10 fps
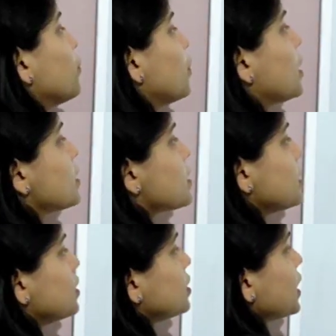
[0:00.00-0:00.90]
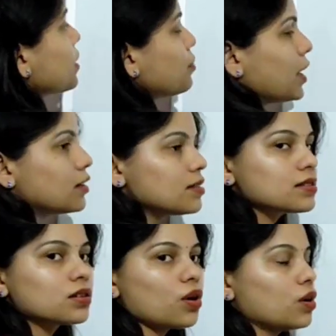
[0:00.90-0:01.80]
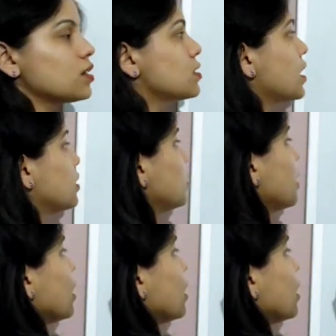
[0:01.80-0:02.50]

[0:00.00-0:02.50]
if we consider that Mendel's cross, then